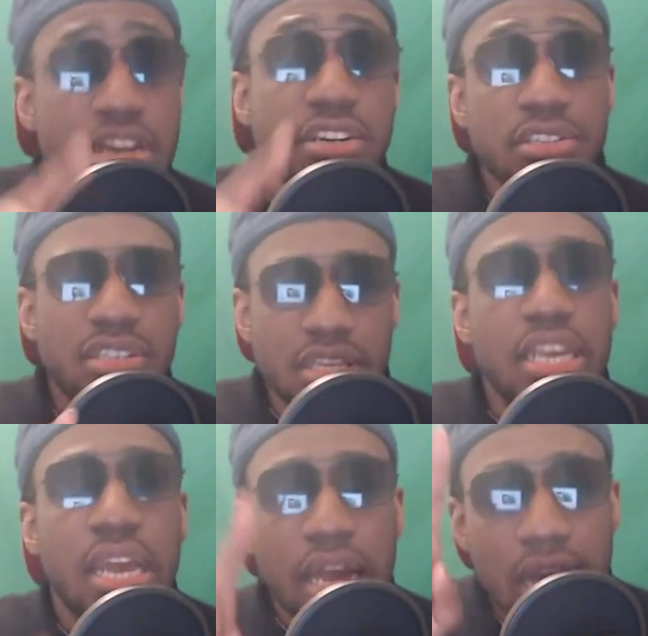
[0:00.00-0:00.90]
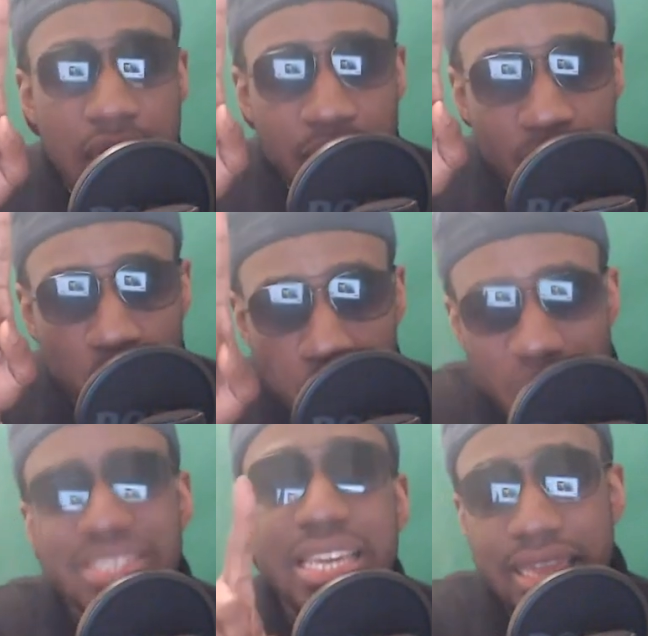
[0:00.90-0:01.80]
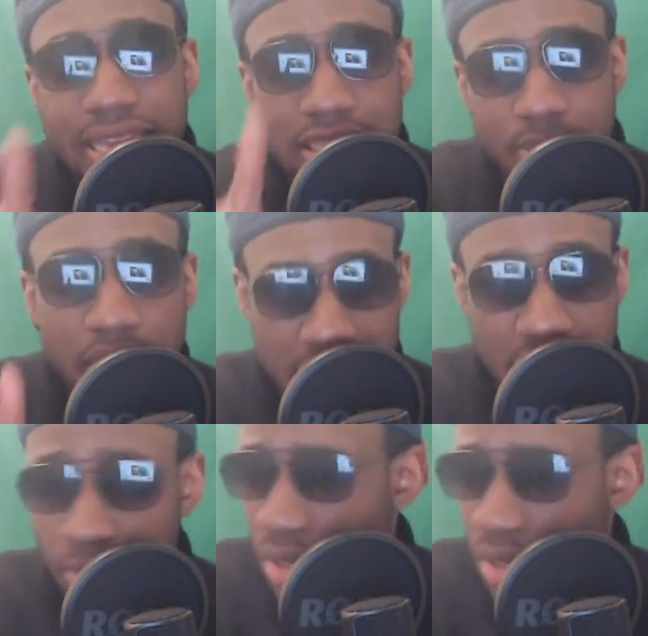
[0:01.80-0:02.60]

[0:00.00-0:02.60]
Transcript: interested to see what he thinks about this game.